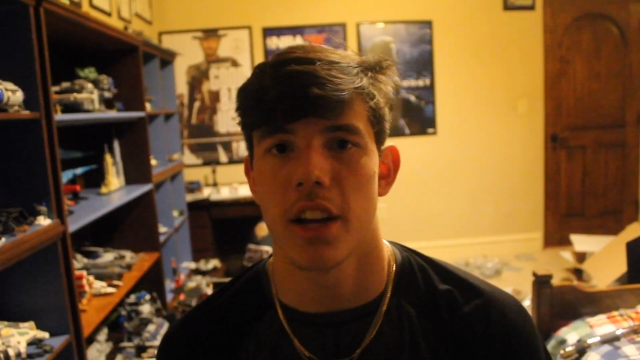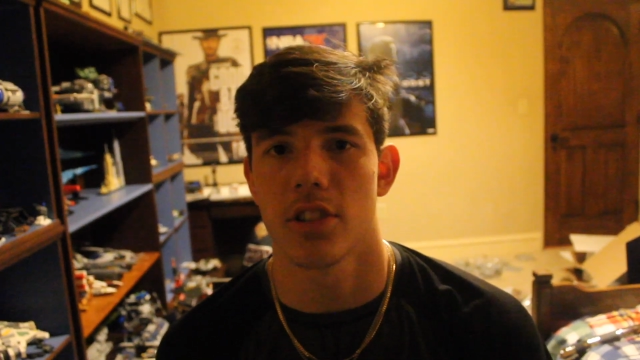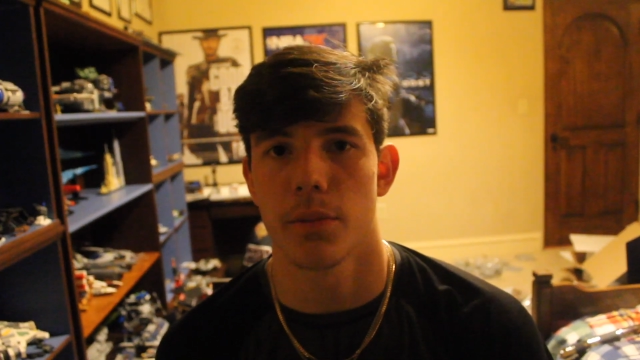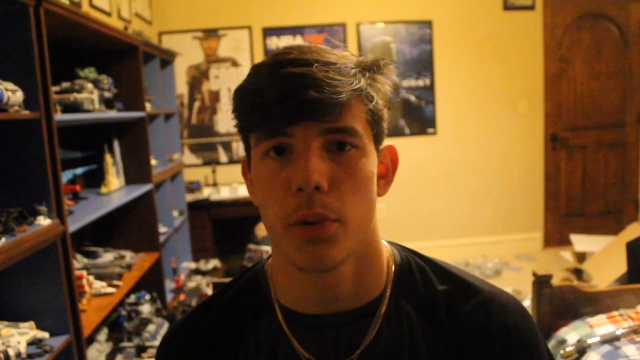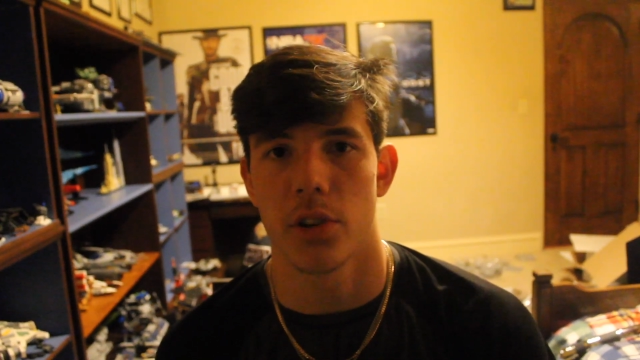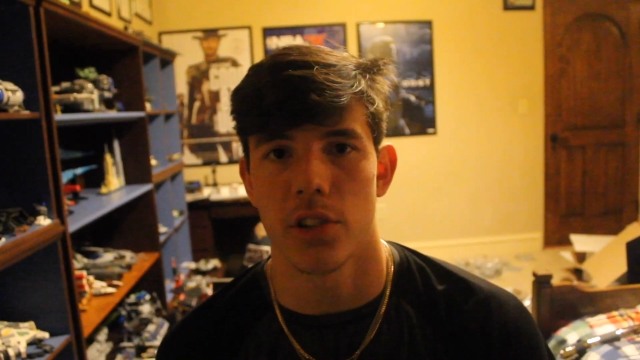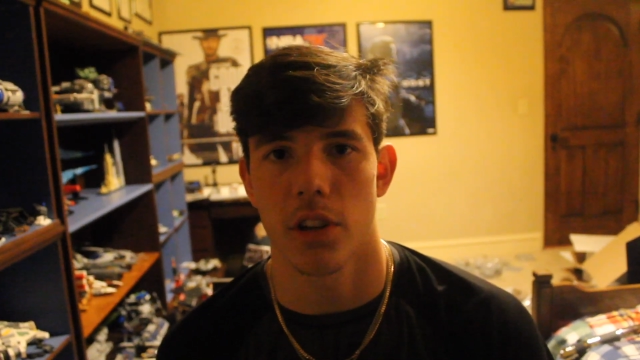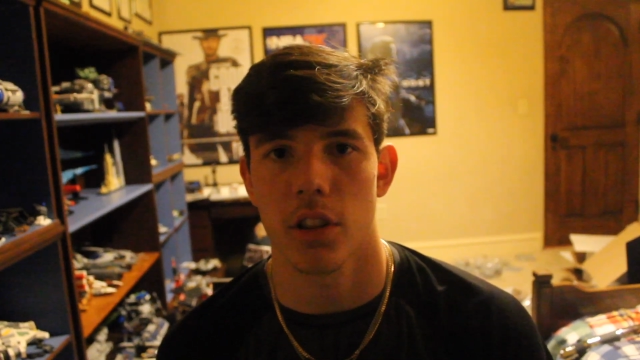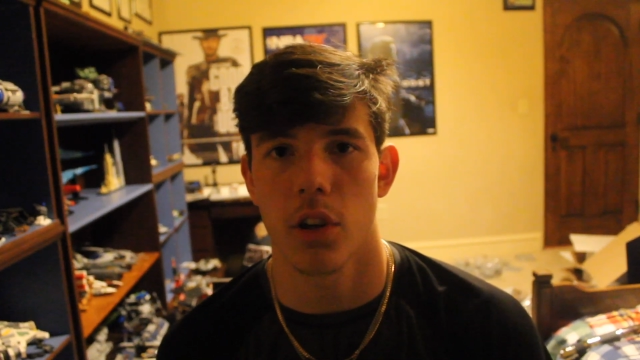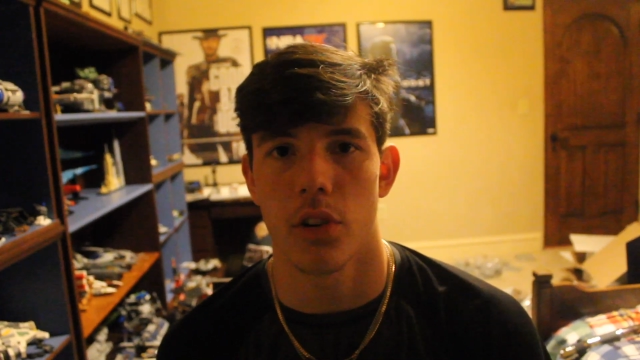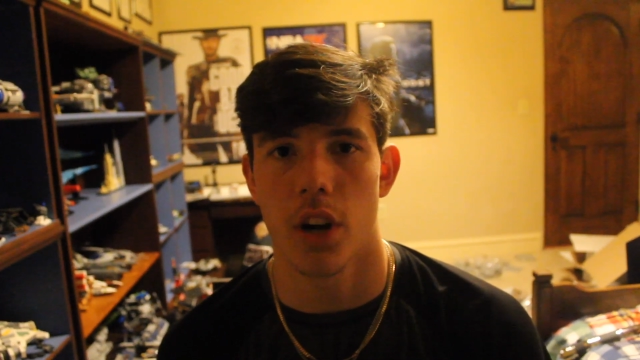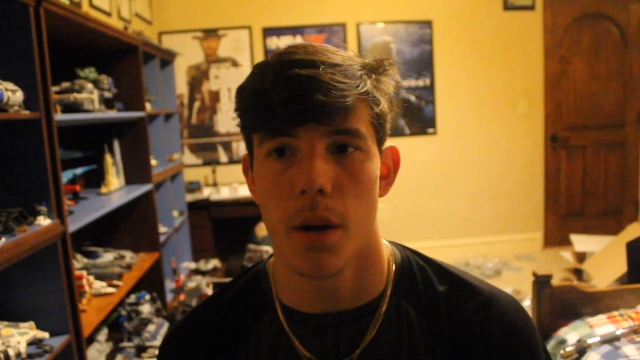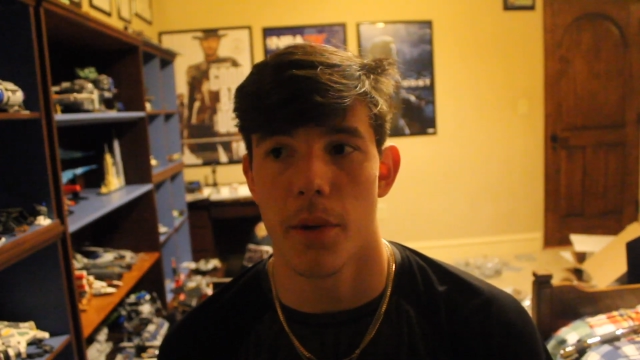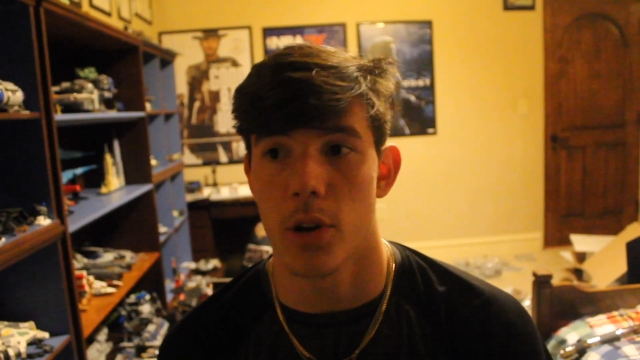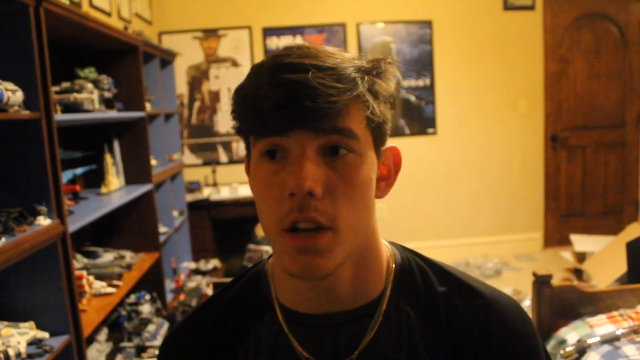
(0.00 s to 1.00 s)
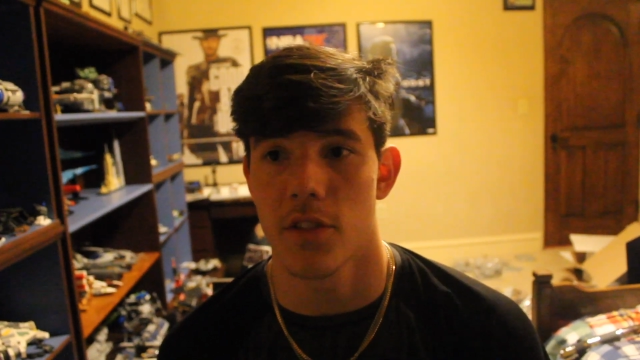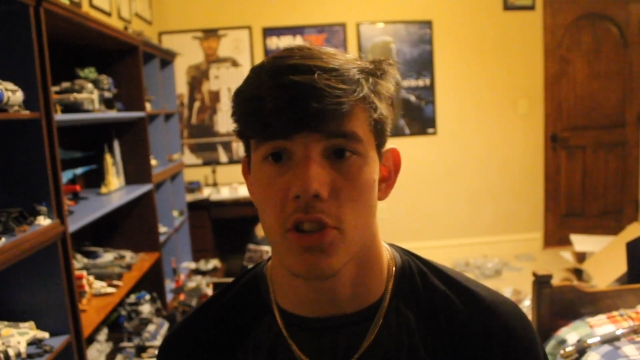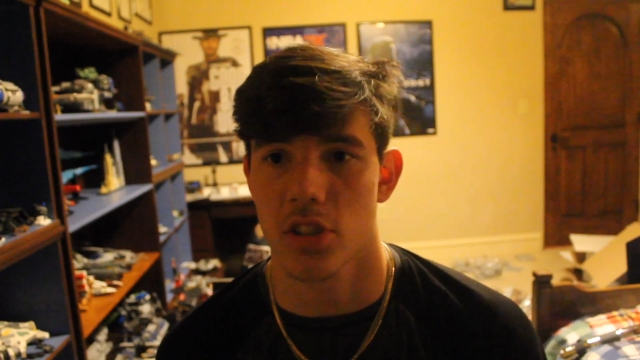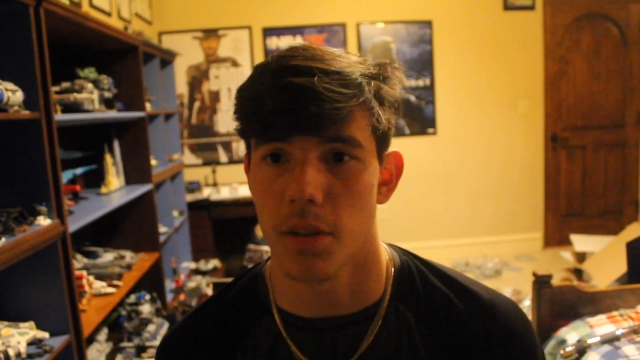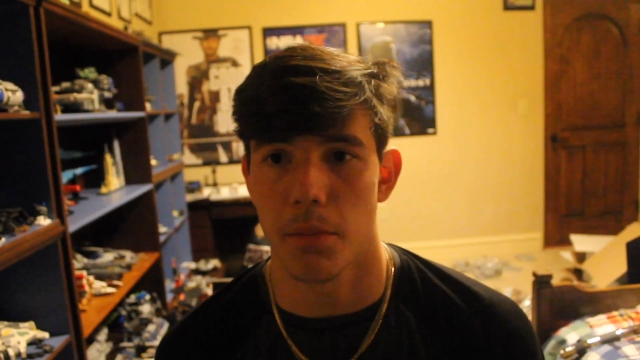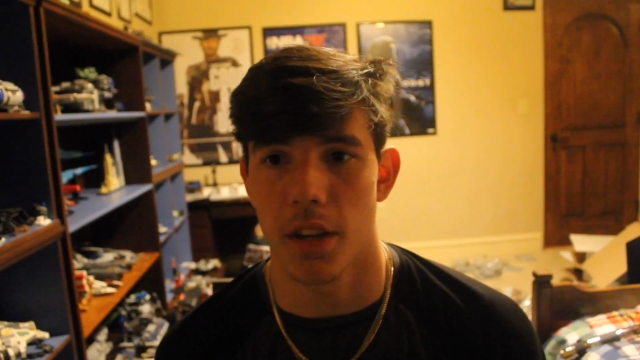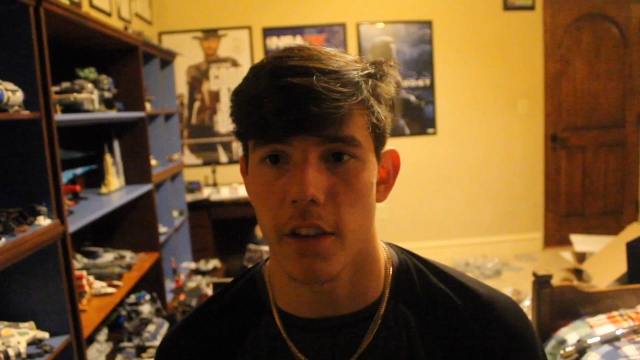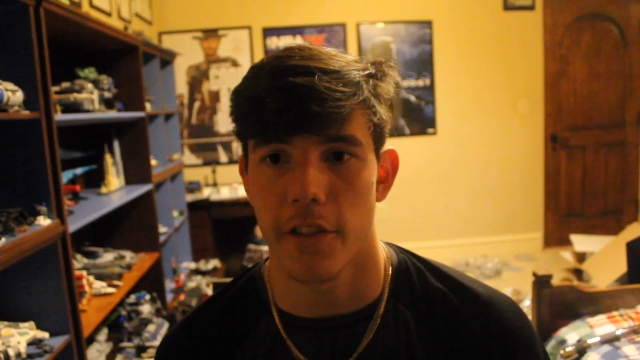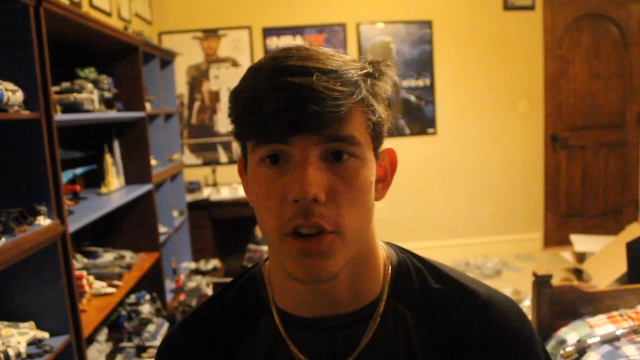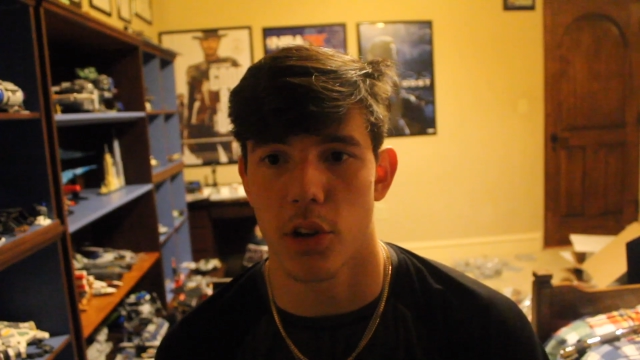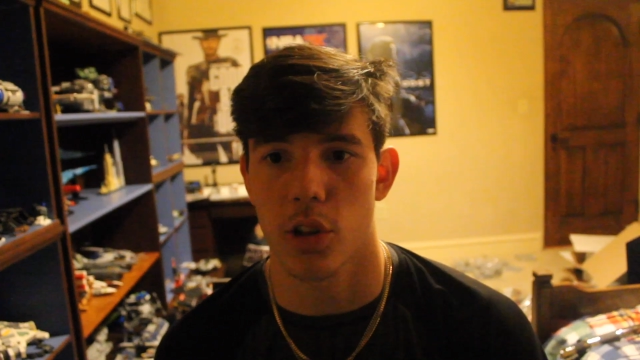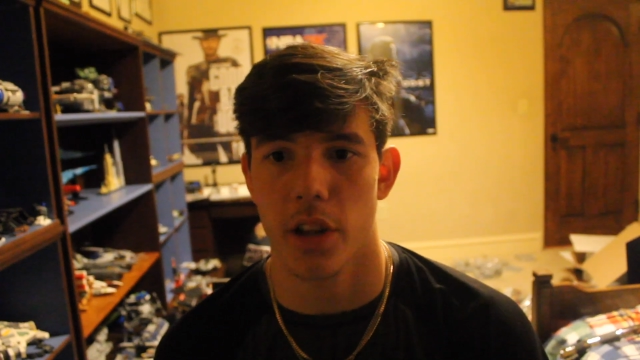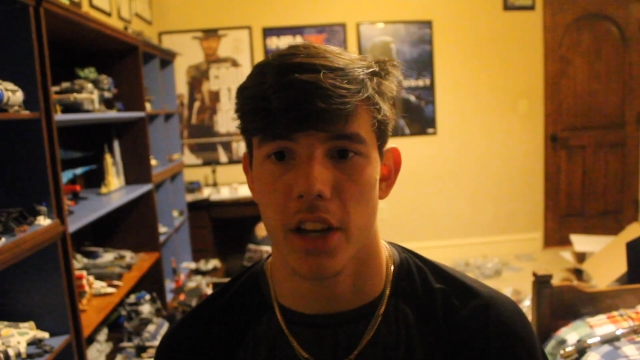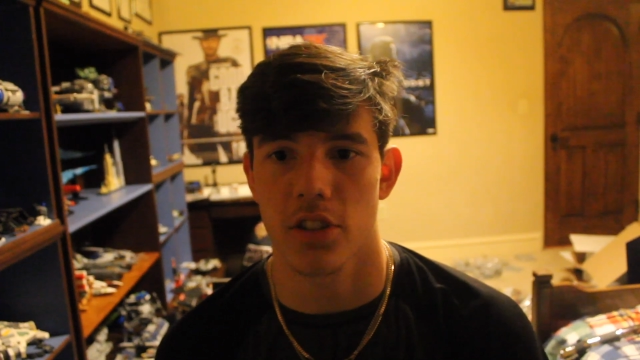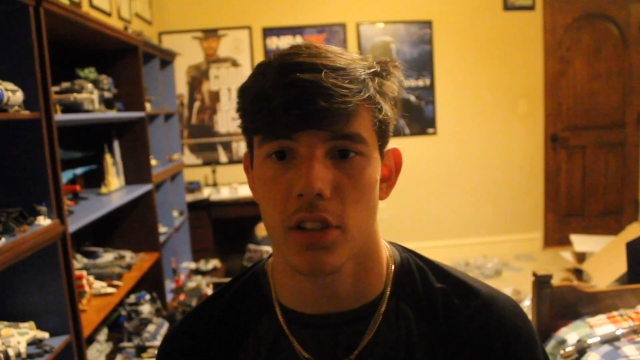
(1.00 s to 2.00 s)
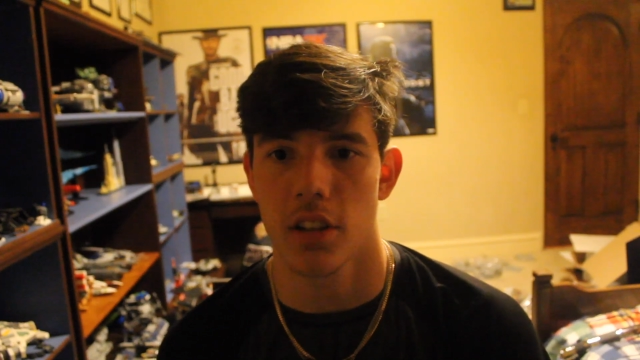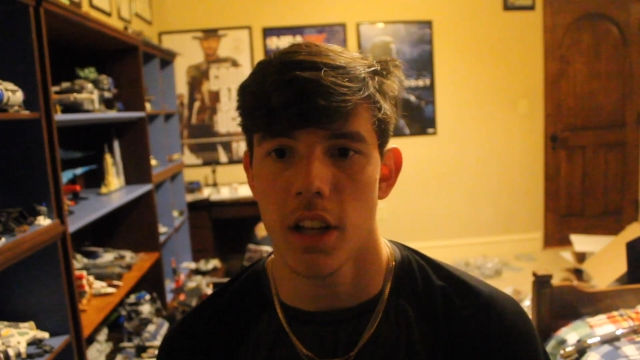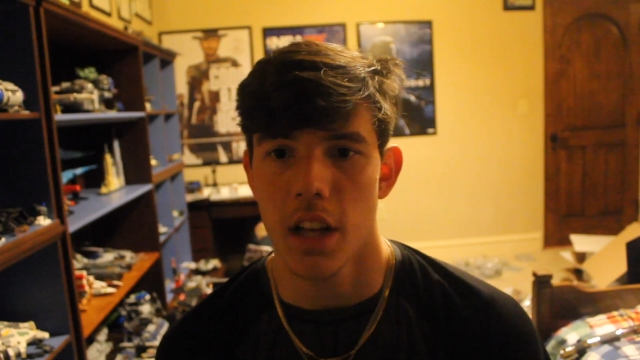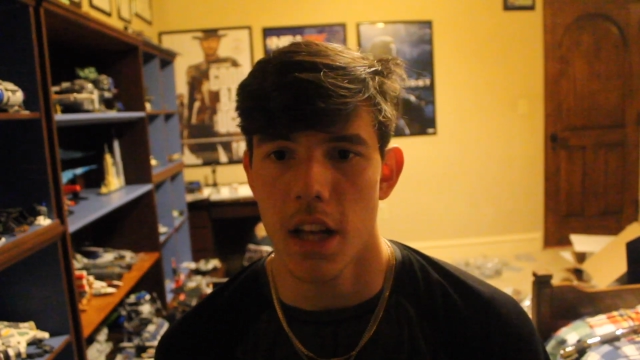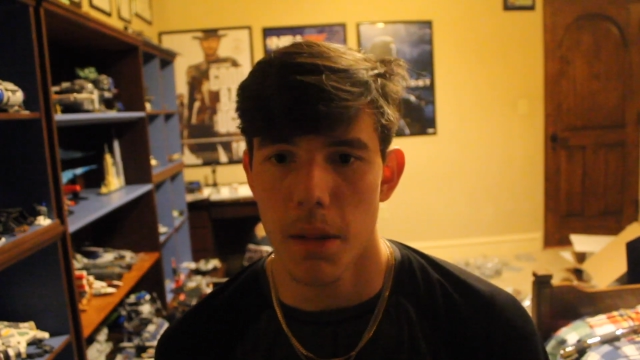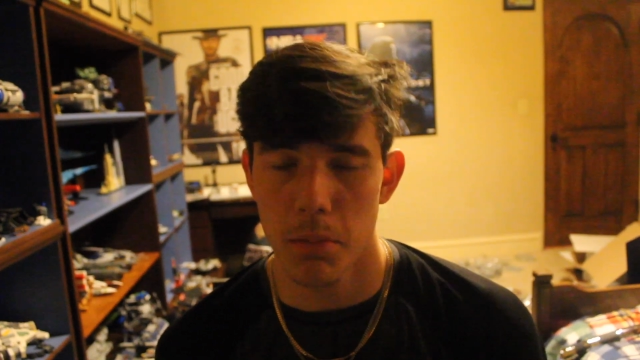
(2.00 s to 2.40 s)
guys are building your clone army or even just a minifigure collection?